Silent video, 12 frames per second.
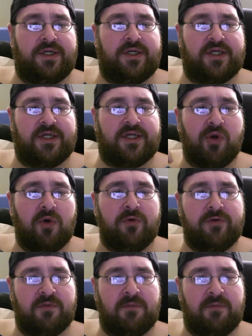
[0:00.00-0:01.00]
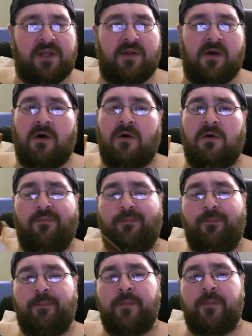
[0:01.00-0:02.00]
Smoko's menthol
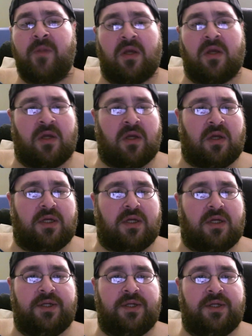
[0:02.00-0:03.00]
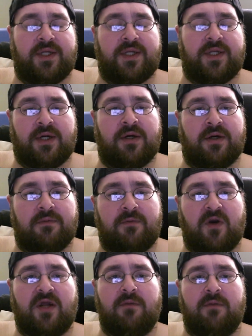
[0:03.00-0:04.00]
is
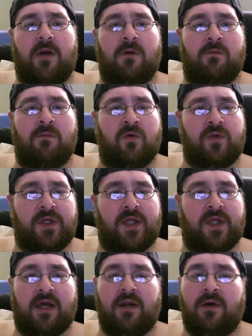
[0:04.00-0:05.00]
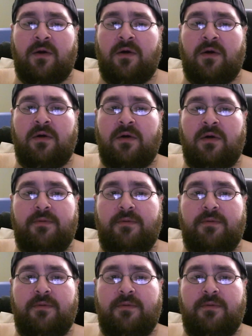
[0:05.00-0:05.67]
very comparable to that of